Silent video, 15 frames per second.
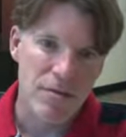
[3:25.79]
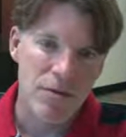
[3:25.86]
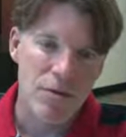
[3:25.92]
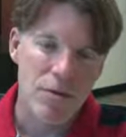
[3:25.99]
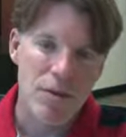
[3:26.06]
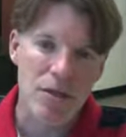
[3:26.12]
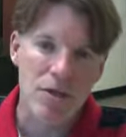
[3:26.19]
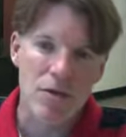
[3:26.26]

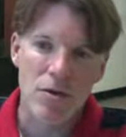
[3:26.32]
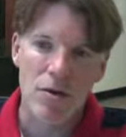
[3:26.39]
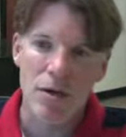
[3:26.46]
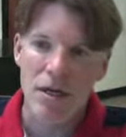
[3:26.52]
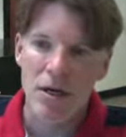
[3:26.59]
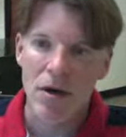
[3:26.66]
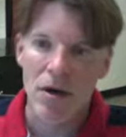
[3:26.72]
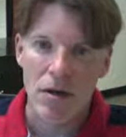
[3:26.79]
So it's certainly
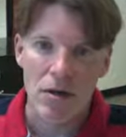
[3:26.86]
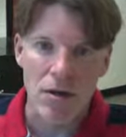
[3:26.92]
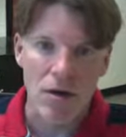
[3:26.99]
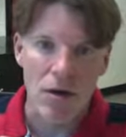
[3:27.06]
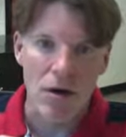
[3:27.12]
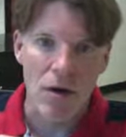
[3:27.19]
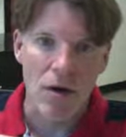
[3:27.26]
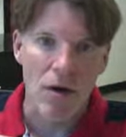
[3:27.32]
not a
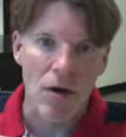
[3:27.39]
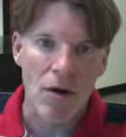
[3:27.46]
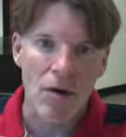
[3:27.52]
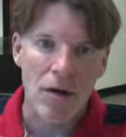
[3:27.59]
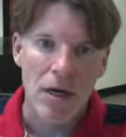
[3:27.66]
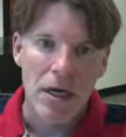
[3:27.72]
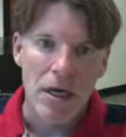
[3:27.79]
long haul.